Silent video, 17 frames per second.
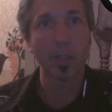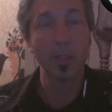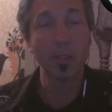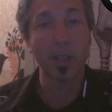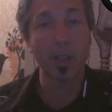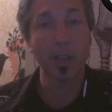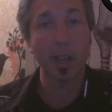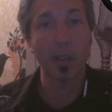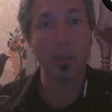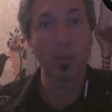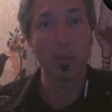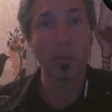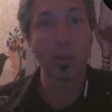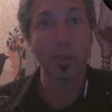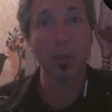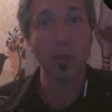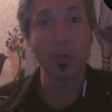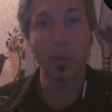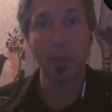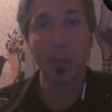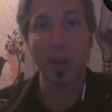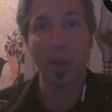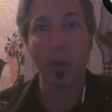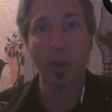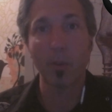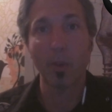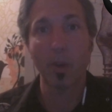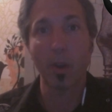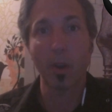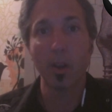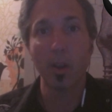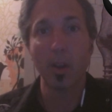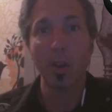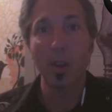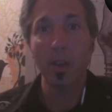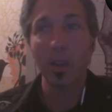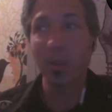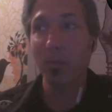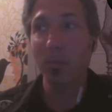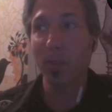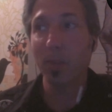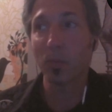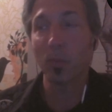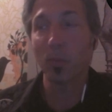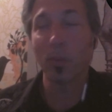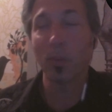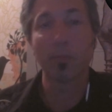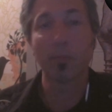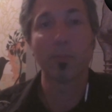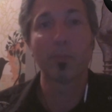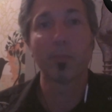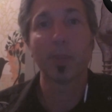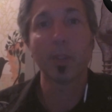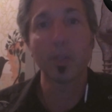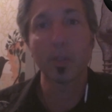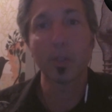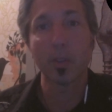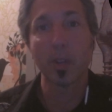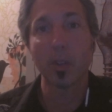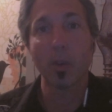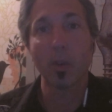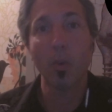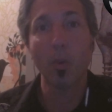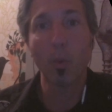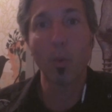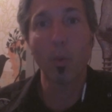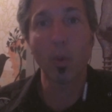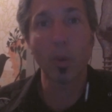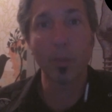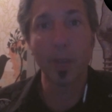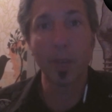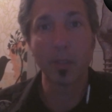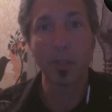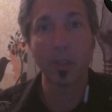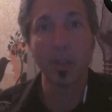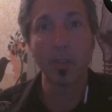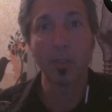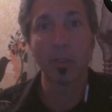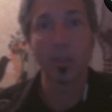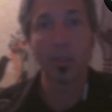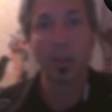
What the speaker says: he's a guy who shows you the power of art. He makes one picture and the whole world pays attention.